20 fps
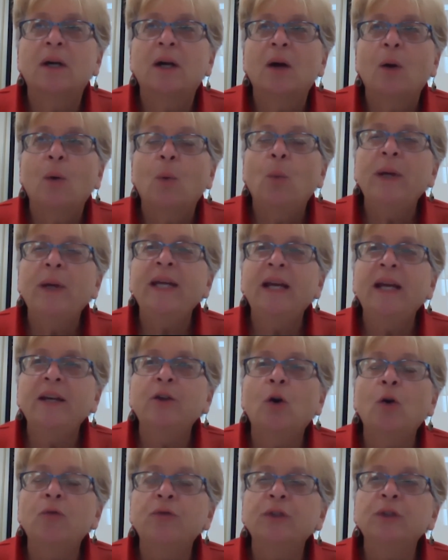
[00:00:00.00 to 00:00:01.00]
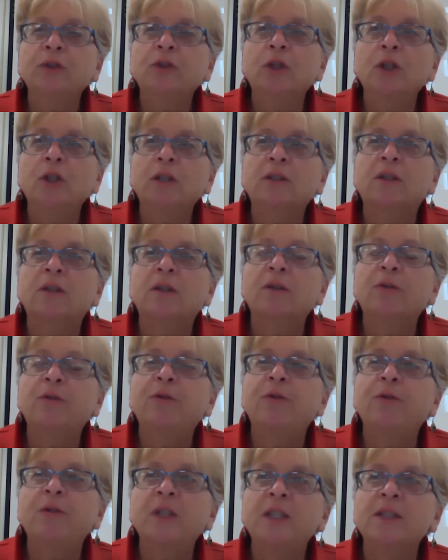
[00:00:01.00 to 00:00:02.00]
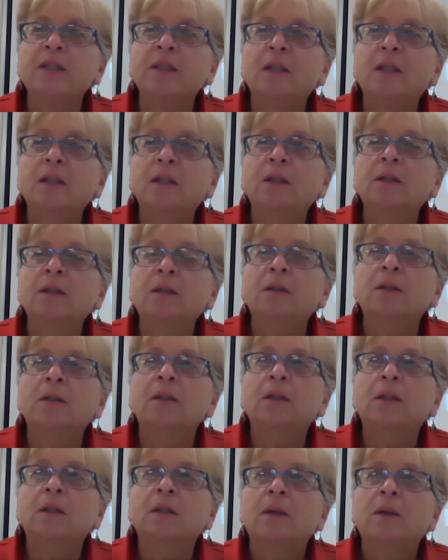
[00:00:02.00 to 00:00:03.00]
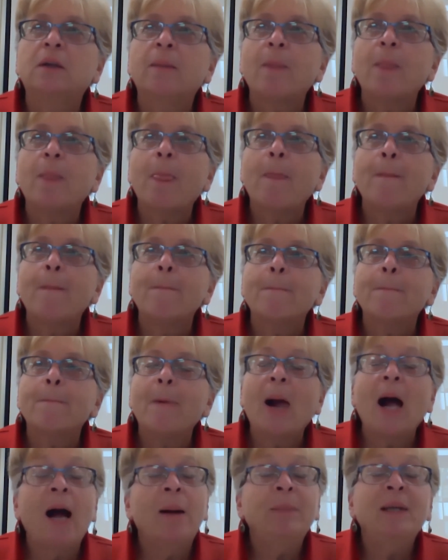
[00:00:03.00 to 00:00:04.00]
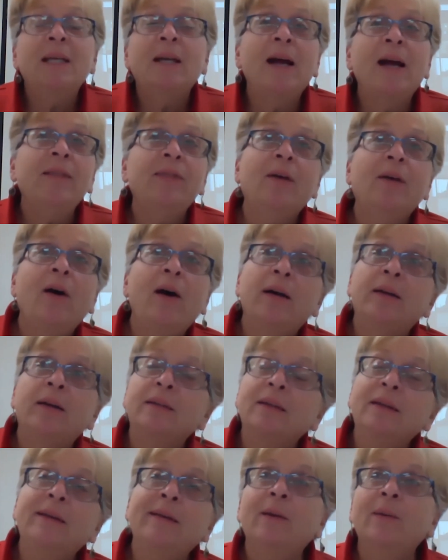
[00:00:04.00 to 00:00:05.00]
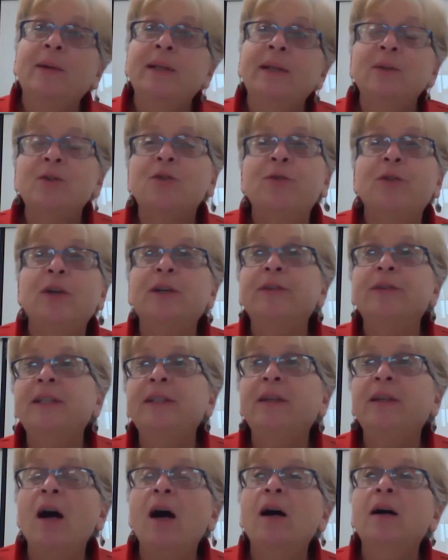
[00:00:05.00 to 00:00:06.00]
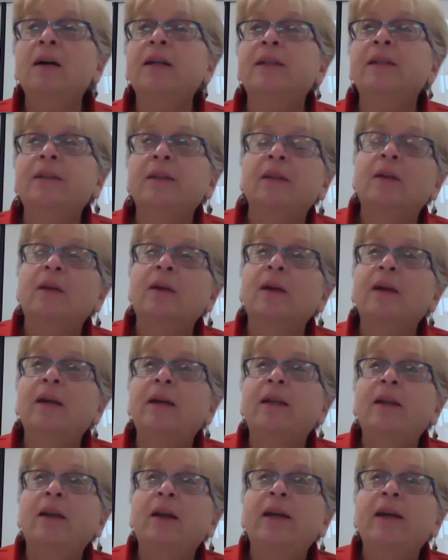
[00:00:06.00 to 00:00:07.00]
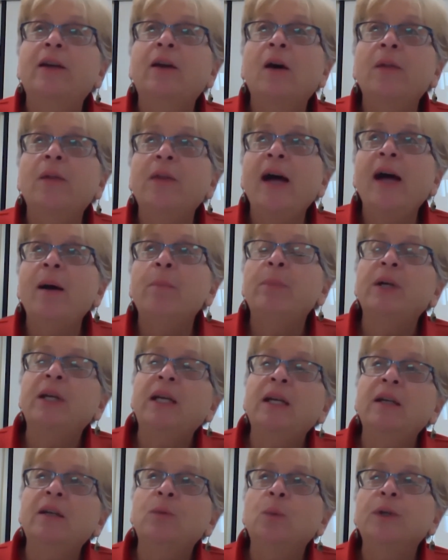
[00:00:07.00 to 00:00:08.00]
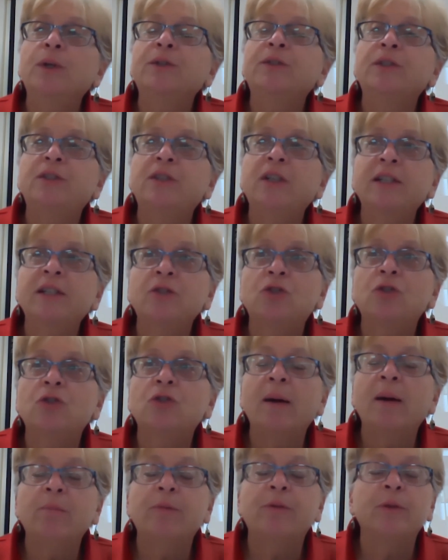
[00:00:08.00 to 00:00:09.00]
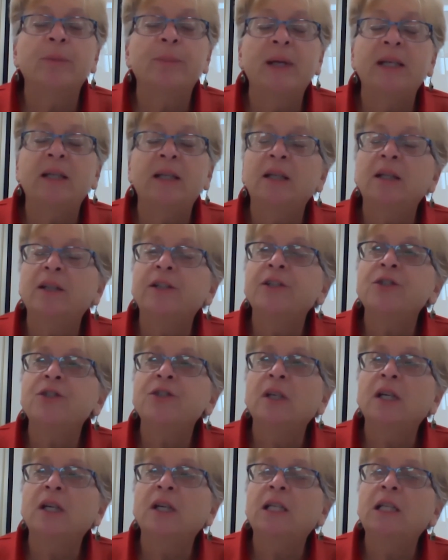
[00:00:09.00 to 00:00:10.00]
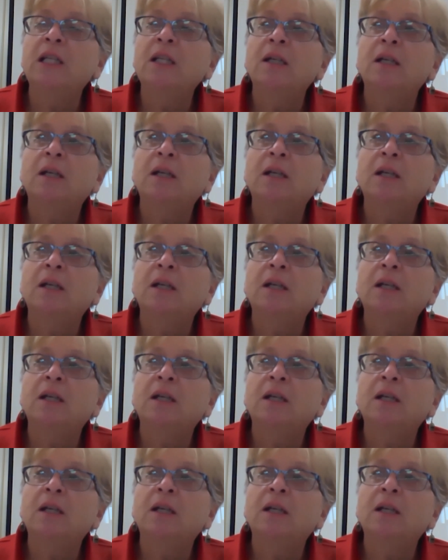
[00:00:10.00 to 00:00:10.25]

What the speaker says: We had overlooked the physical. I mean, I thought, he was fairly young and all that, but he had worked a desk job for many years and